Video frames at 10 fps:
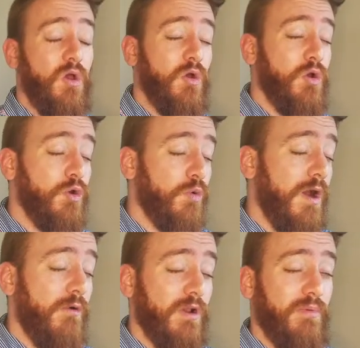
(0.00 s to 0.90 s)
Who do I
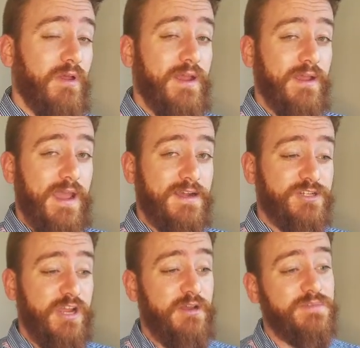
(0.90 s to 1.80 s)
want to play in cash
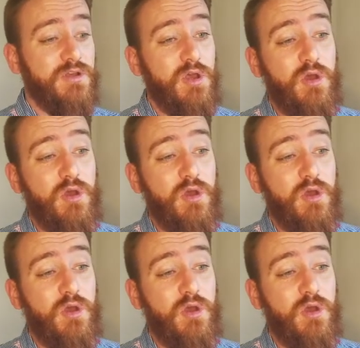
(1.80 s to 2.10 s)
games?